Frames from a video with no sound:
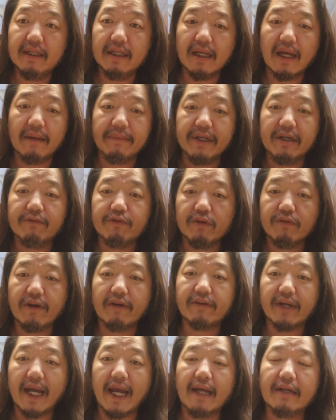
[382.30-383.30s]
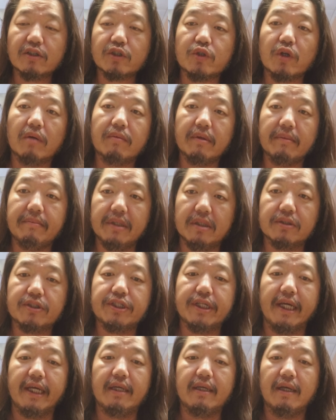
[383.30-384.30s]
I mean, if you've ever had a strawberry
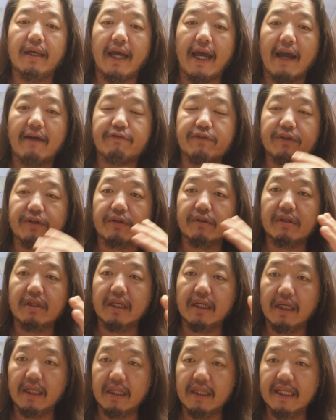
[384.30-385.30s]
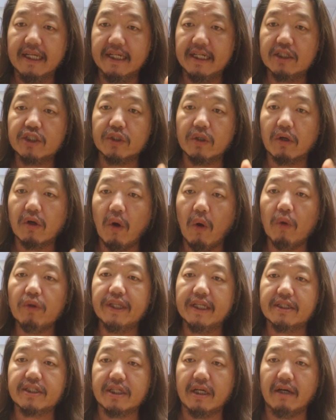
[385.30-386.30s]
milkshake, after the the initial
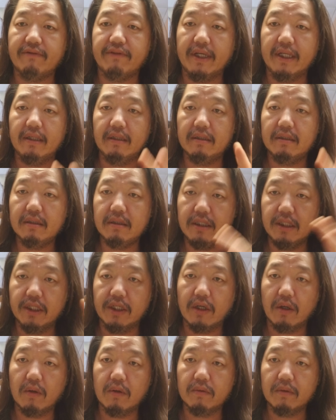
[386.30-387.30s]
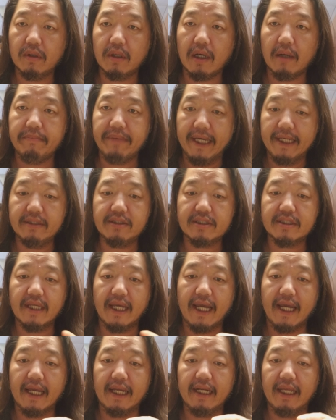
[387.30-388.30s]
coldness of it, you know, abates
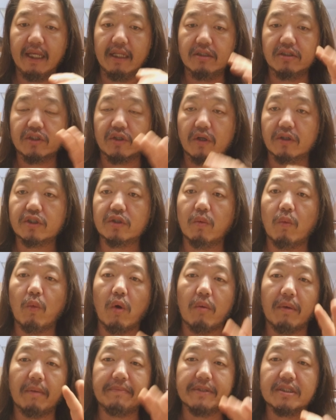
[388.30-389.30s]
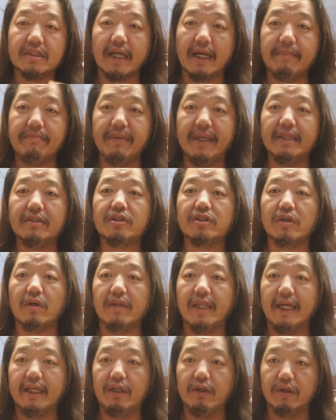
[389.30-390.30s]
and it starts to warm up a slight bit so
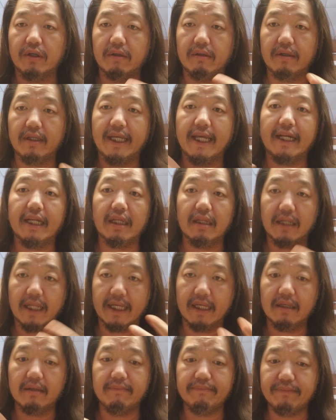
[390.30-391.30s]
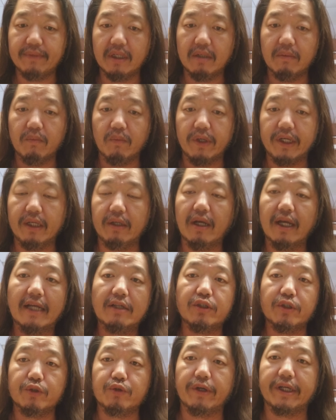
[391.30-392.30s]
that you're getting like when
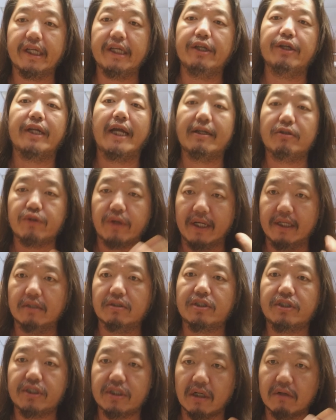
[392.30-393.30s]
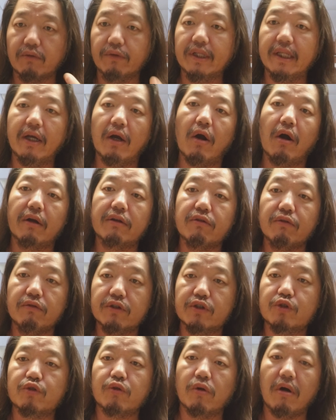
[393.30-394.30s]
as you're drinking, you're not trying to suck really hard through the
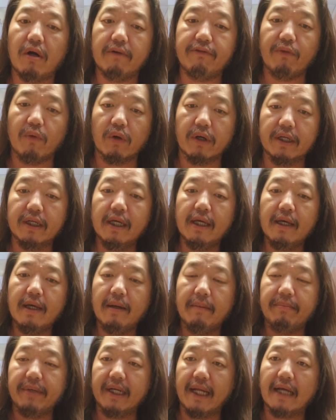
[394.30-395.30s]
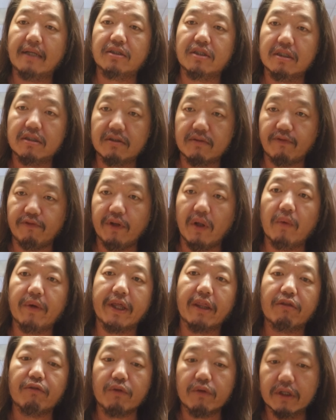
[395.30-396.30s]
straw for it, but as it's
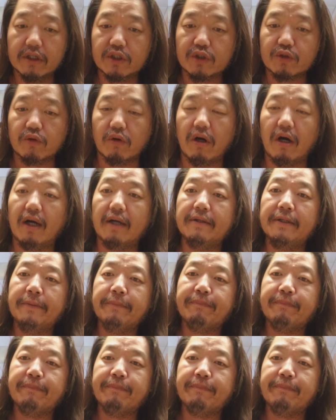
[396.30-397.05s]
flowing through the straw,